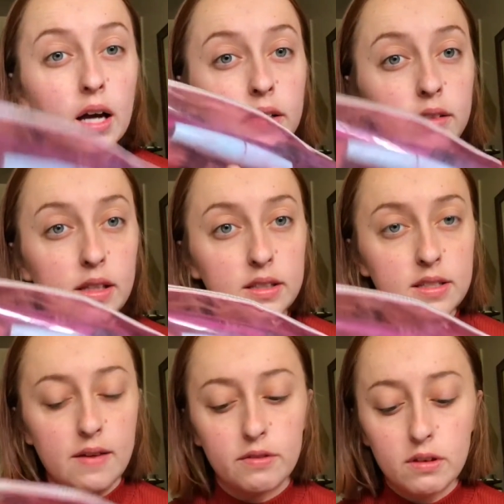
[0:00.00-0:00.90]
This is
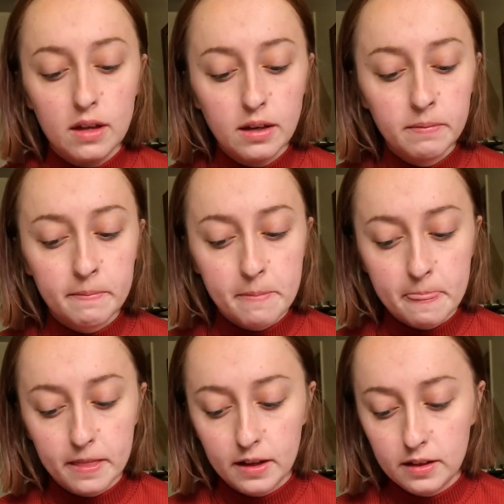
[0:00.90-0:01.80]
everything
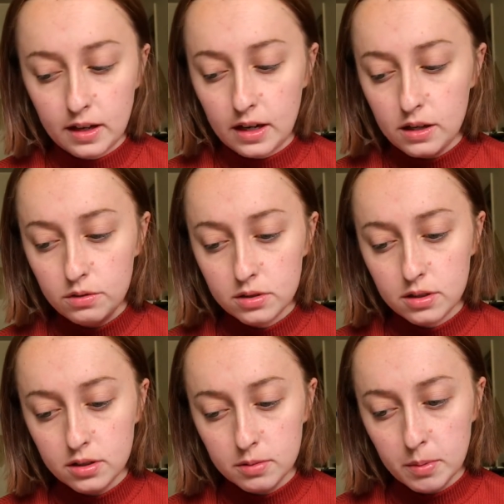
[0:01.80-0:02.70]
that I use
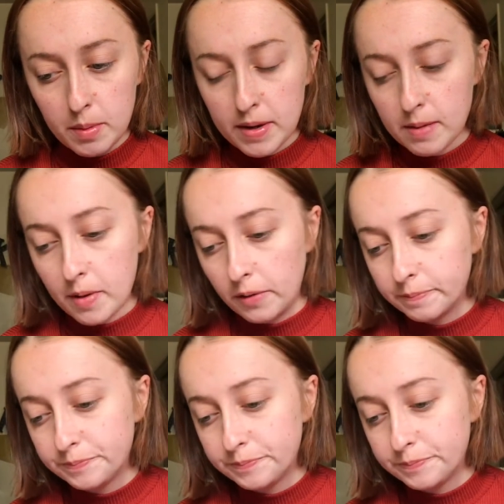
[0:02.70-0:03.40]
to put my makeup on.